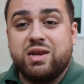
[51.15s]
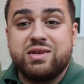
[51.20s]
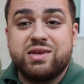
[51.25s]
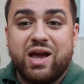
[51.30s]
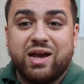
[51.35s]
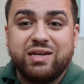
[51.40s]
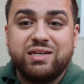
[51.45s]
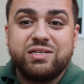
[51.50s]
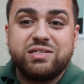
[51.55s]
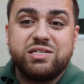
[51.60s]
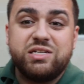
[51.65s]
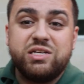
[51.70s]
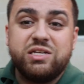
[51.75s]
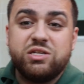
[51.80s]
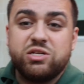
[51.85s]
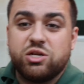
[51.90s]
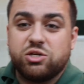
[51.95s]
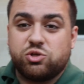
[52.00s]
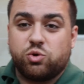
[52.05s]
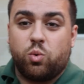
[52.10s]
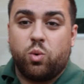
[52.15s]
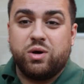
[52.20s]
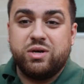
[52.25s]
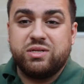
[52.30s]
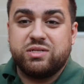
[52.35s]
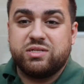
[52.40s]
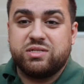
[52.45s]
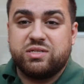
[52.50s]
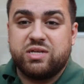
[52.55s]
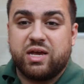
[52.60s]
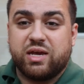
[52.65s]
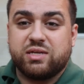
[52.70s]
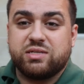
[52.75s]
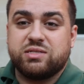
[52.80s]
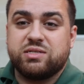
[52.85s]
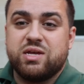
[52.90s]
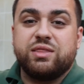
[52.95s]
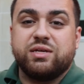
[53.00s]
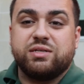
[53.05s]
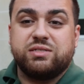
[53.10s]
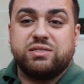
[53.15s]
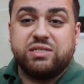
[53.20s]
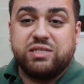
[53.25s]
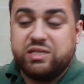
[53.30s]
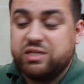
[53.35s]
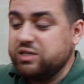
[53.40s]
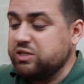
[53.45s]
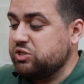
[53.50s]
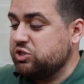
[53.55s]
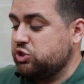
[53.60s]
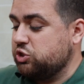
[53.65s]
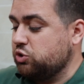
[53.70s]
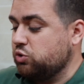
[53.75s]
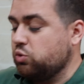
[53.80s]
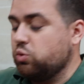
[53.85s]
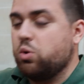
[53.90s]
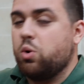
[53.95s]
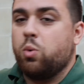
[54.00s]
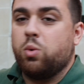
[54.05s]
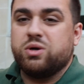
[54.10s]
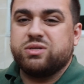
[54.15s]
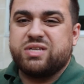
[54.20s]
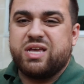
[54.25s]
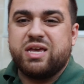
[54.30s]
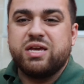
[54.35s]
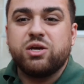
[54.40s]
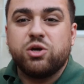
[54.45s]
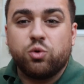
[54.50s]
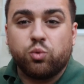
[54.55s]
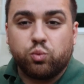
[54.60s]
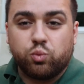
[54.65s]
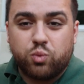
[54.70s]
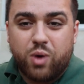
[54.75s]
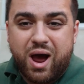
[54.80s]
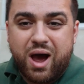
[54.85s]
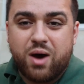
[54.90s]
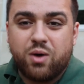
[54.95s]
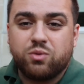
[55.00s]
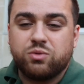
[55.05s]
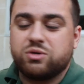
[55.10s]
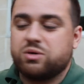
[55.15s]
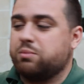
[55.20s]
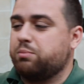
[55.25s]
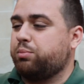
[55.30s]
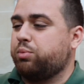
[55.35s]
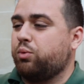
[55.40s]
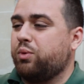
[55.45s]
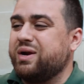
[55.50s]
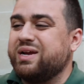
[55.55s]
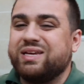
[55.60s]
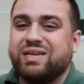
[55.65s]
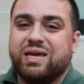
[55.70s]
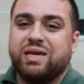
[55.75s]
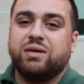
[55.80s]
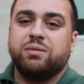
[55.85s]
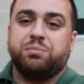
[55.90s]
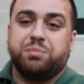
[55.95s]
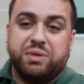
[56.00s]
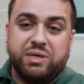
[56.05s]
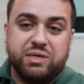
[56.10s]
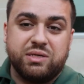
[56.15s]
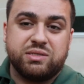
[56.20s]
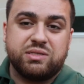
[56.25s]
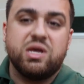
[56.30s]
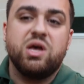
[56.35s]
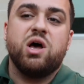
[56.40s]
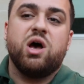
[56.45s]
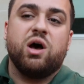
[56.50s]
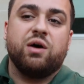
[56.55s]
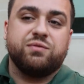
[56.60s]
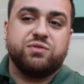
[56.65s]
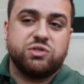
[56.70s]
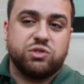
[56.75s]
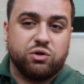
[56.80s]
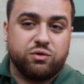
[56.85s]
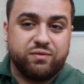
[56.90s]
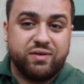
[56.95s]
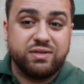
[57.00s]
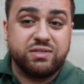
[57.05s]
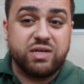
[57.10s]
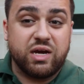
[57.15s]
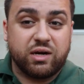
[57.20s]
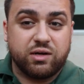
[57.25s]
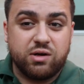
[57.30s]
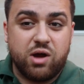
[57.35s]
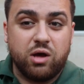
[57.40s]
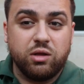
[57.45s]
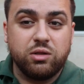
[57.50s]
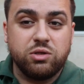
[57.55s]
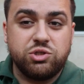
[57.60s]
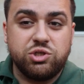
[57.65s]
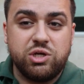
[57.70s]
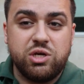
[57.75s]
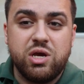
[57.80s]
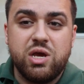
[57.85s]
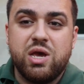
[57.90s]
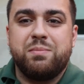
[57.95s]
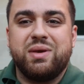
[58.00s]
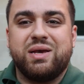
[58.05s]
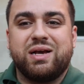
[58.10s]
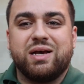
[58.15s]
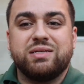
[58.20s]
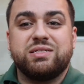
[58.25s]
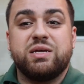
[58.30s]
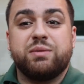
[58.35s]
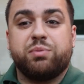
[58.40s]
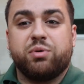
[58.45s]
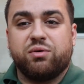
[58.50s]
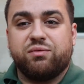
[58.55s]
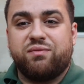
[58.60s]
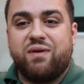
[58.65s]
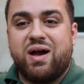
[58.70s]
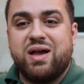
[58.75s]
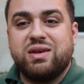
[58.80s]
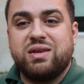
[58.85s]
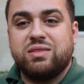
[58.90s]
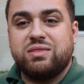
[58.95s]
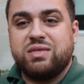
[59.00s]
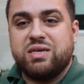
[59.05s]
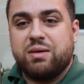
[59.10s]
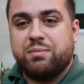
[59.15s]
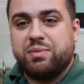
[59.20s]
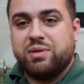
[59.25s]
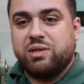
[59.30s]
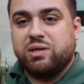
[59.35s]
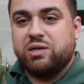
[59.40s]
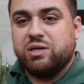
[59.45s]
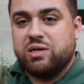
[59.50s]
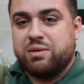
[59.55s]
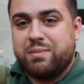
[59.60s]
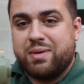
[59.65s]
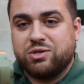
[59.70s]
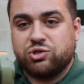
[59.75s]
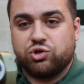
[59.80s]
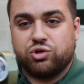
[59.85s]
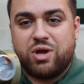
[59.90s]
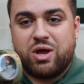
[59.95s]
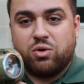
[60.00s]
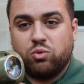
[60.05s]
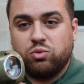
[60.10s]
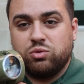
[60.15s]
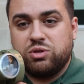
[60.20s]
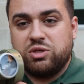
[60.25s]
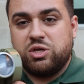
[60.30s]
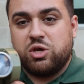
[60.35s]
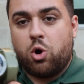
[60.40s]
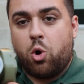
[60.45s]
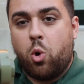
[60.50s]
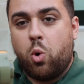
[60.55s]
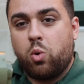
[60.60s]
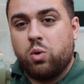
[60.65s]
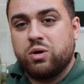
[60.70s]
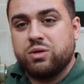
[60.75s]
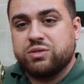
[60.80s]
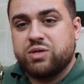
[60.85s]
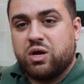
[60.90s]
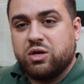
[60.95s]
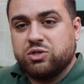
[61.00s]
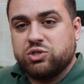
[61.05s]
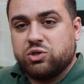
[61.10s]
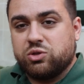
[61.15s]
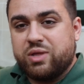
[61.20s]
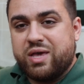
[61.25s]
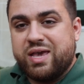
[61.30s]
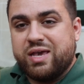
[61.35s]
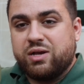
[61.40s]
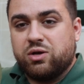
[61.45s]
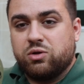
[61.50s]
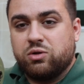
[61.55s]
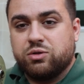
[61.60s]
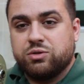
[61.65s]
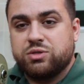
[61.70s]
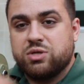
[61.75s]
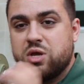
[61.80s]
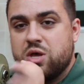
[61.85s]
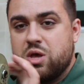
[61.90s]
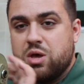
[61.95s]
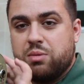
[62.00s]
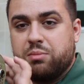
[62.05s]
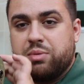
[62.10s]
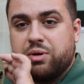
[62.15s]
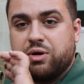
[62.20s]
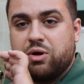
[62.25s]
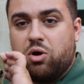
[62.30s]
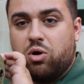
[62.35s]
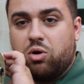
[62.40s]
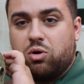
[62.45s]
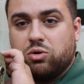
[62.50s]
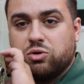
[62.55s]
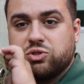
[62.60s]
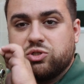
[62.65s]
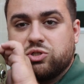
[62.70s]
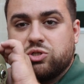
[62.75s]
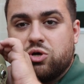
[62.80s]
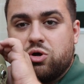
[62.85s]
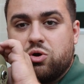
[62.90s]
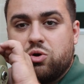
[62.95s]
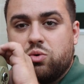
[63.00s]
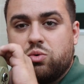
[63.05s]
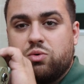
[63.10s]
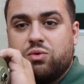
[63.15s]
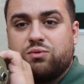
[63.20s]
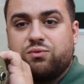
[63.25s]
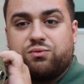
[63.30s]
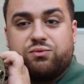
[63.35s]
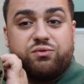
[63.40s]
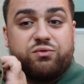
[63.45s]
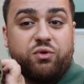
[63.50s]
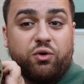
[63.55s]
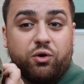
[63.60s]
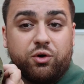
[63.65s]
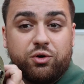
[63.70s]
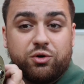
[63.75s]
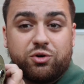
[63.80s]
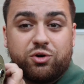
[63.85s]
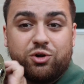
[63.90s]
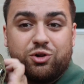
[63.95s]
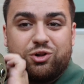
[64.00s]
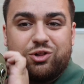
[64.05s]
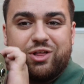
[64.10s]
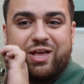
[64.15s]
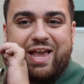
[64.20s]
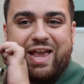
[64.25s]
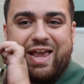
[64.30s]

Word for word: In nineteen twenty-three, the T two was a groundbreaking piece of survey technology because it provided the ability to measure only horizontal angles, but also vertical